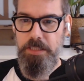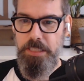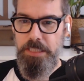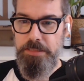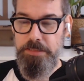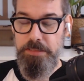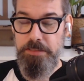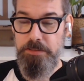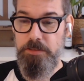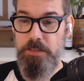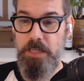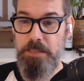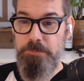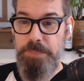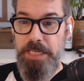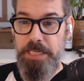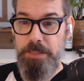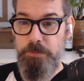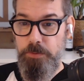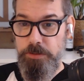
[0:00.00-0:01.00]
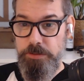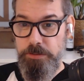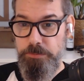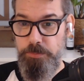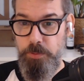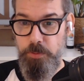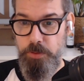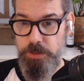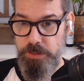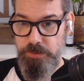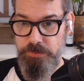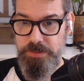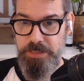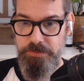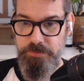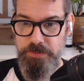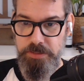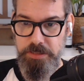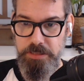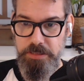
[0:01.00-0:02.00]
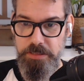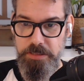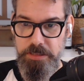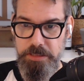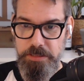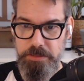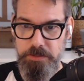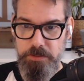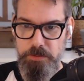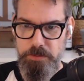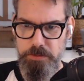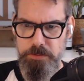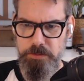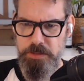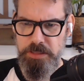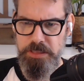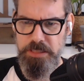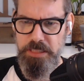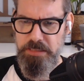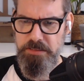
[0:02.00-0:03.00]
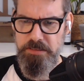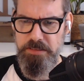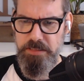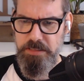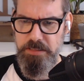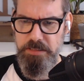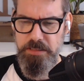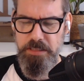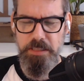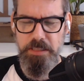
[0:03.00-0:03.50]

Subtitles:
And this young man was a boy of 17 years old or 16